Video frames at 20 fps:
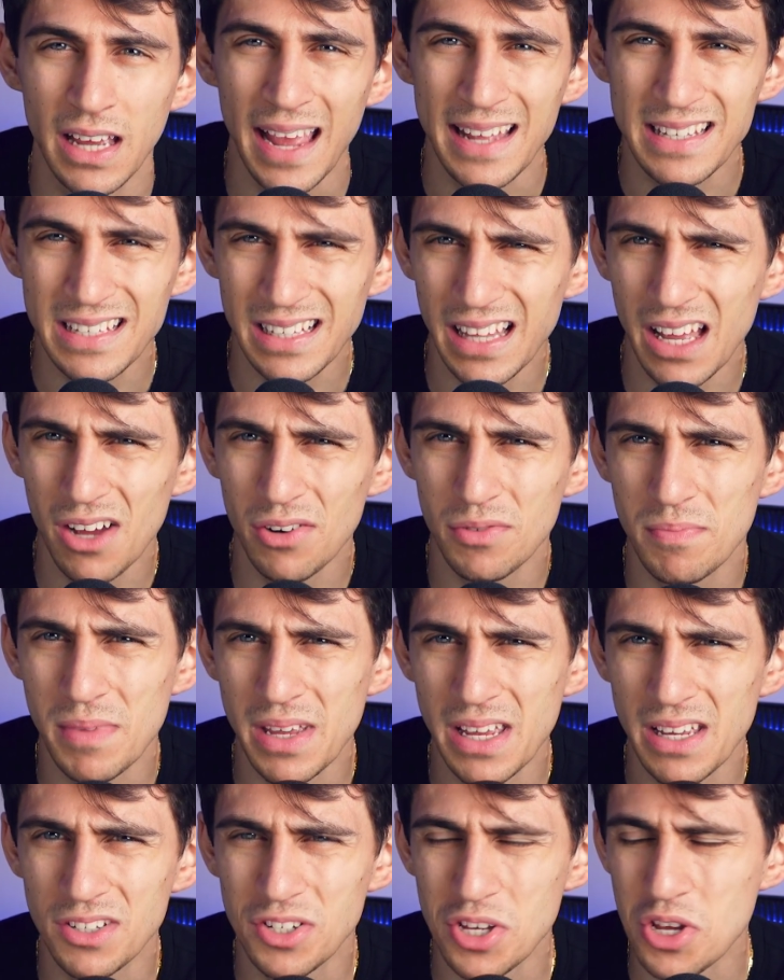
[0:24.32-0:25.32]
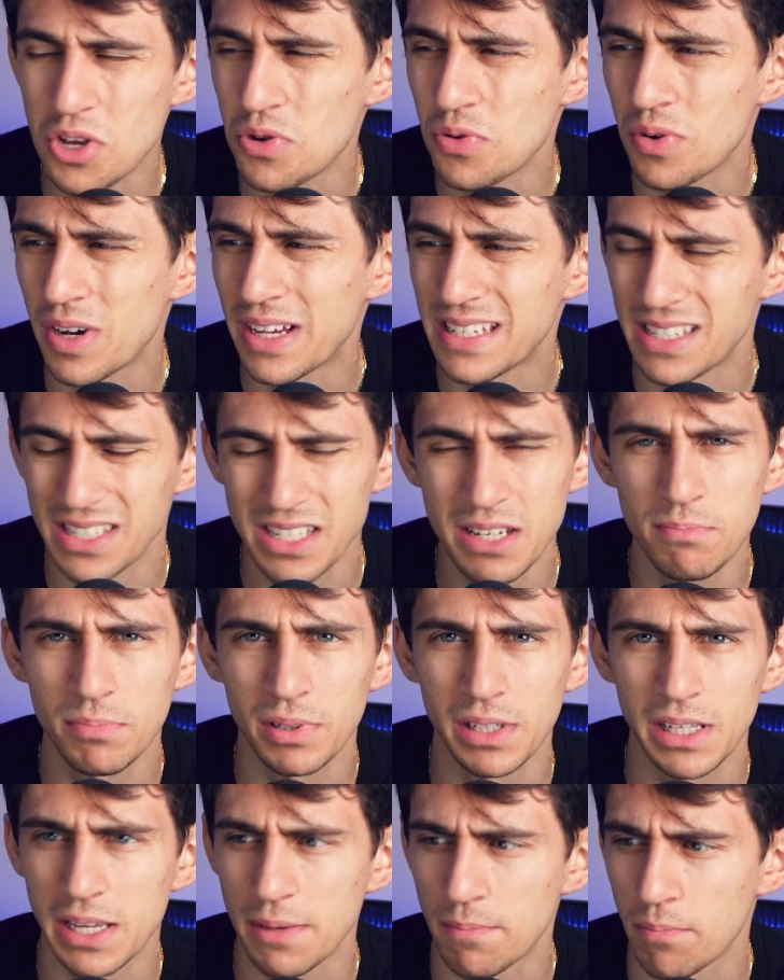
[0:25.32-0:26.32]
it's allowed me to
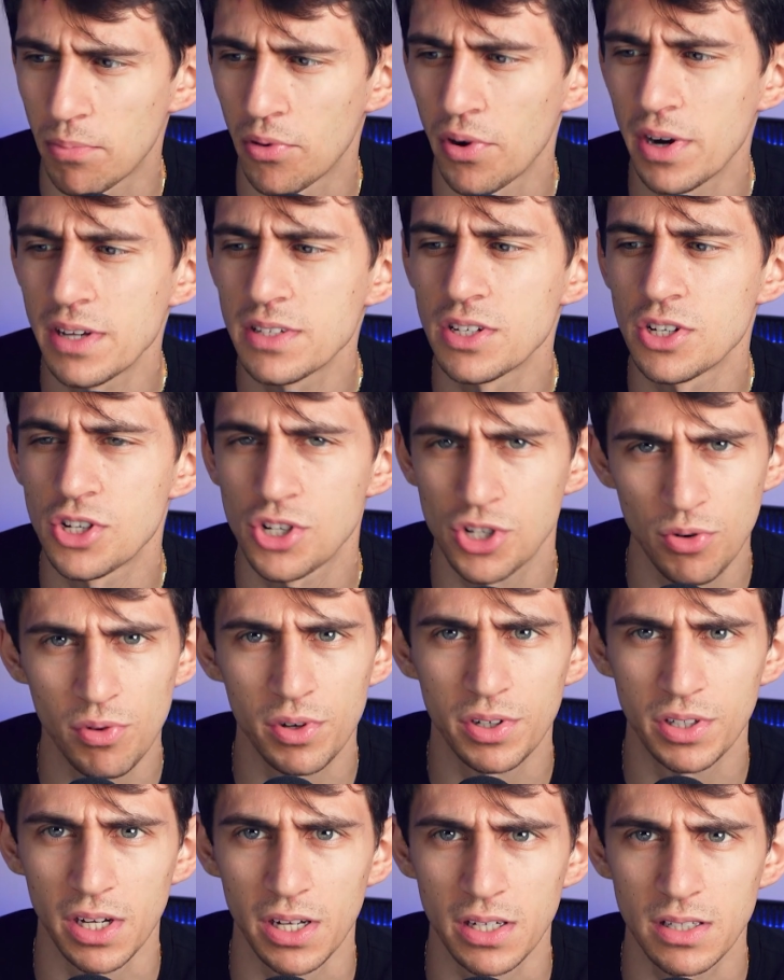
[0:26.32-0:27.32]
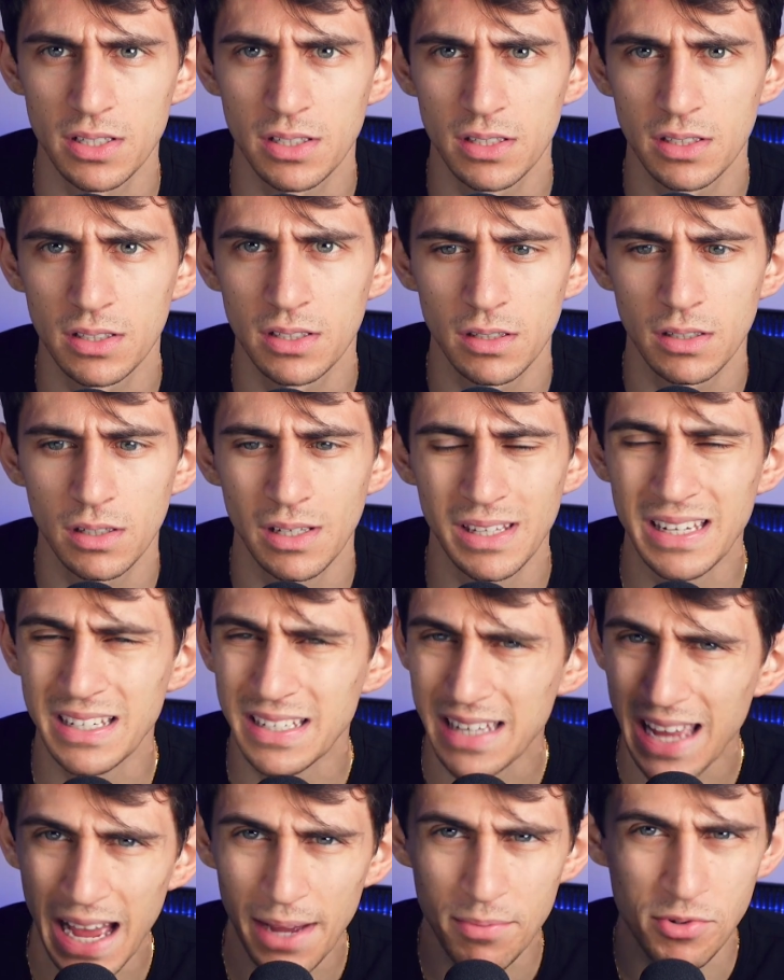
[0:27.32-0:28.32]
simply press a shortcut and
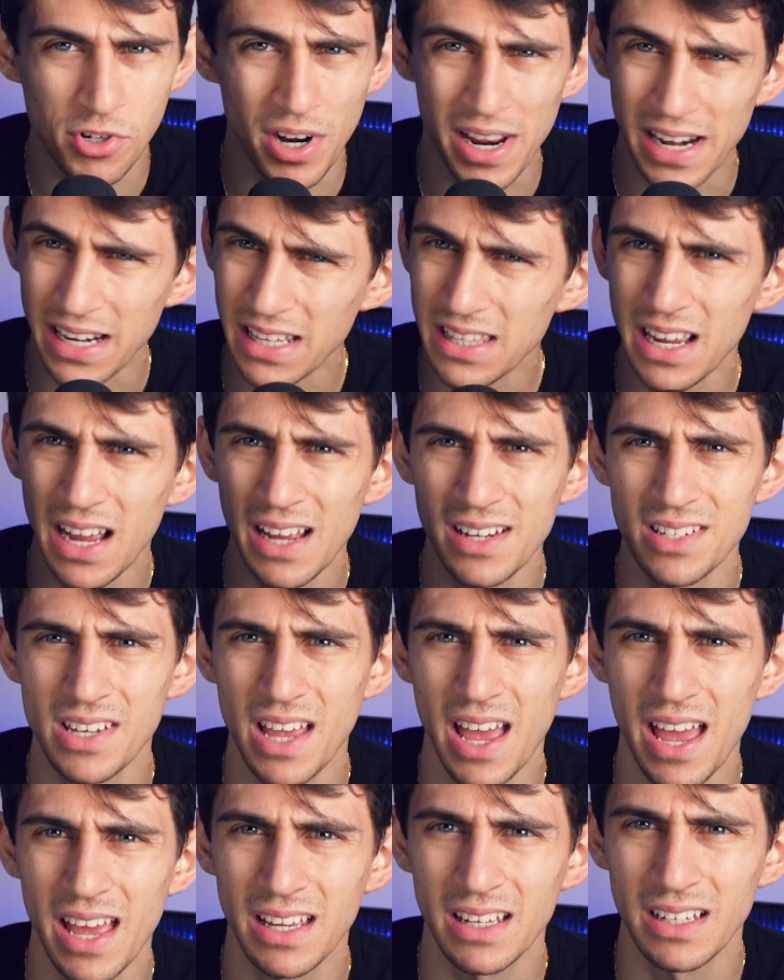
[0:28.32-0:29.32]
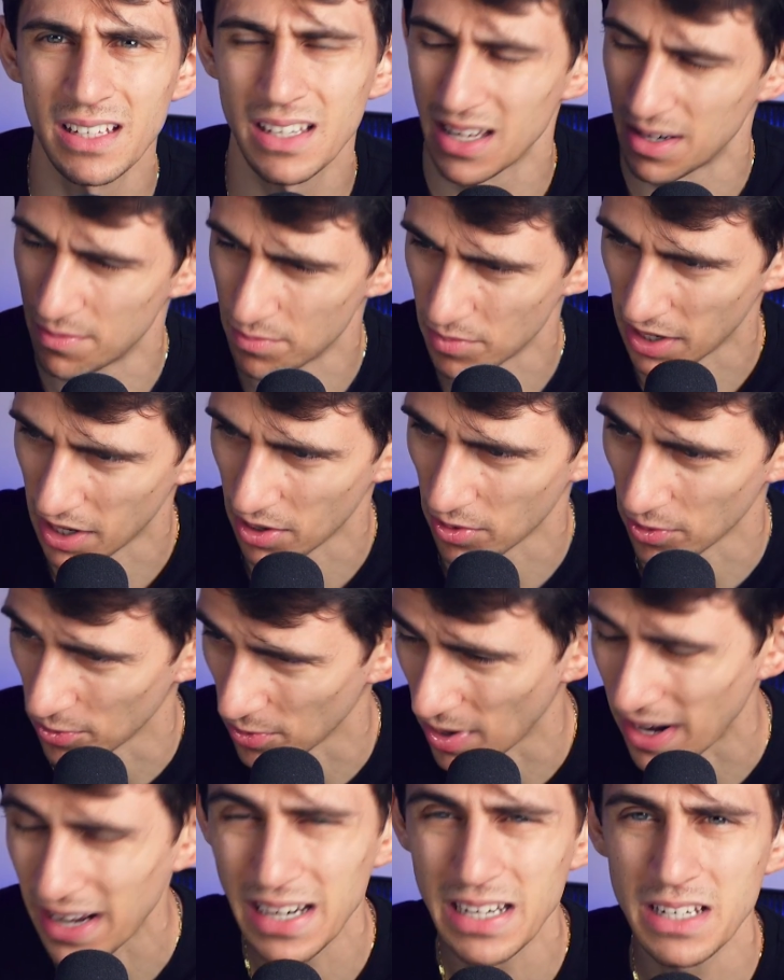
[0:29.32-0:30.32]
then capture anything I say and bring it
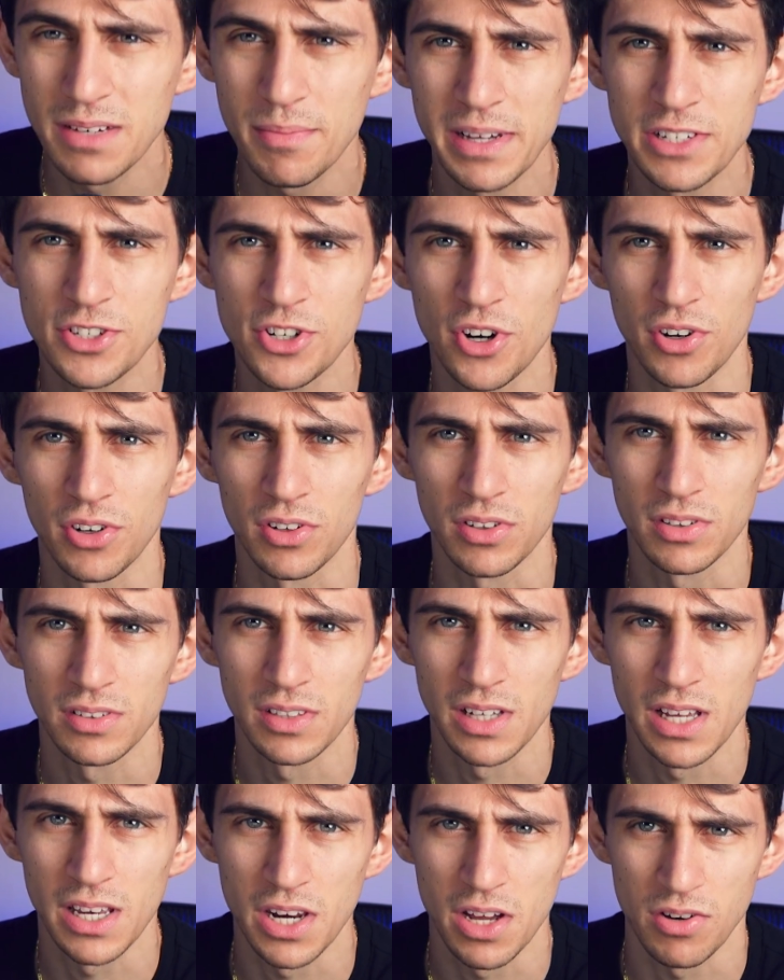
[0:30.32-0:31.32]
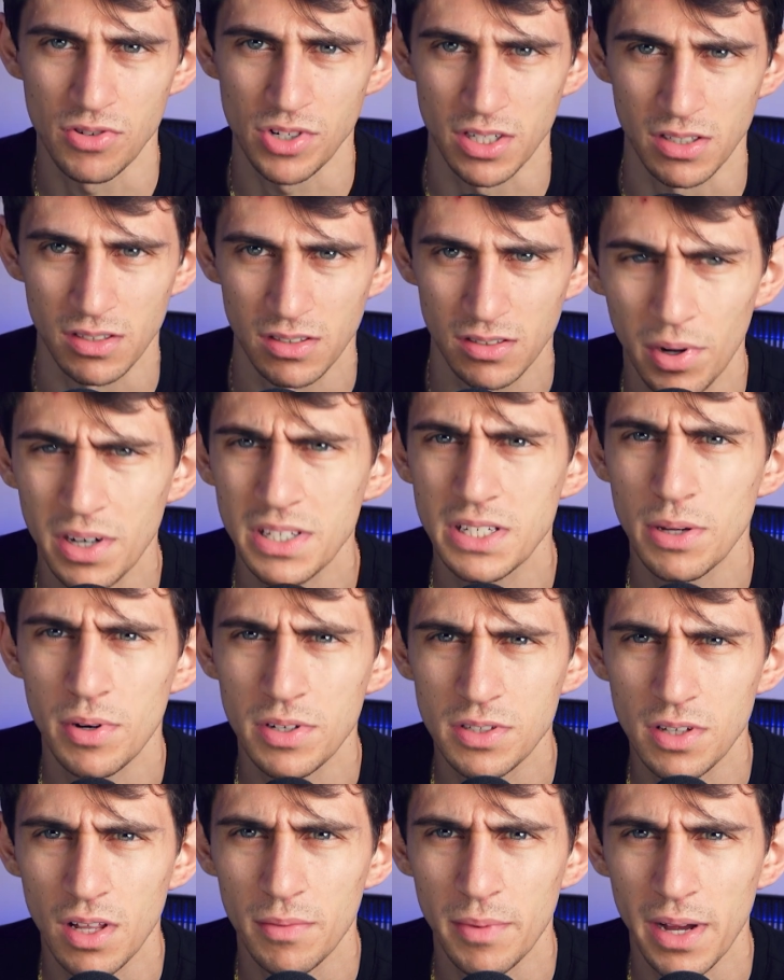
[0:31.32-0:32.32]
right into my journal in Notion. Want to see what
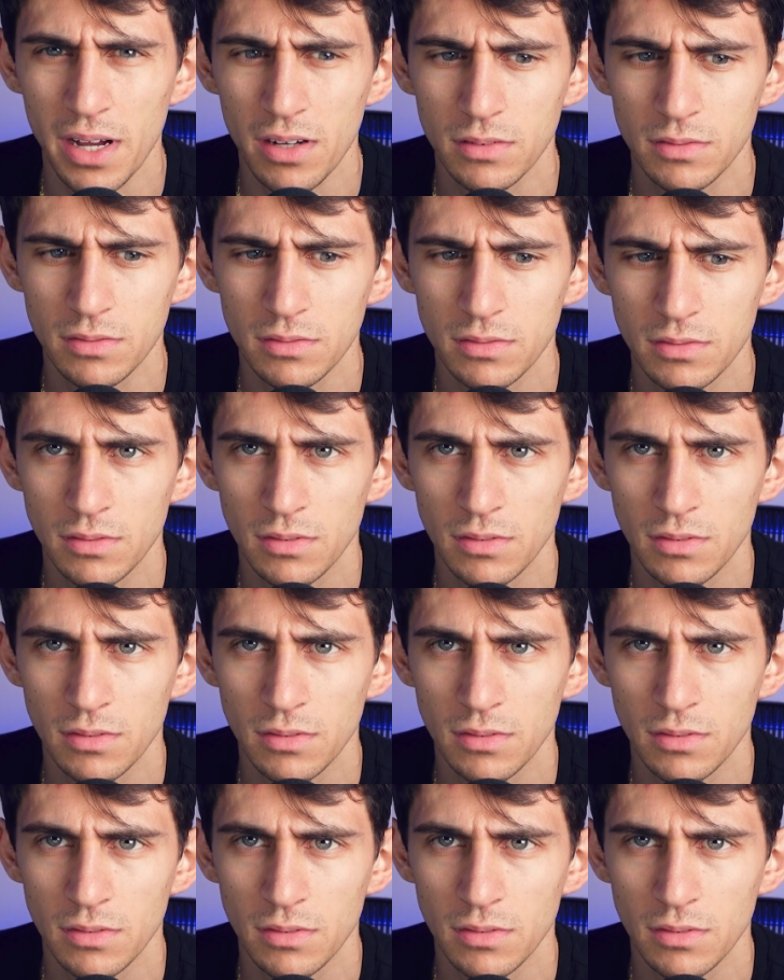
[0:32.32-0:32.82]
it's all about?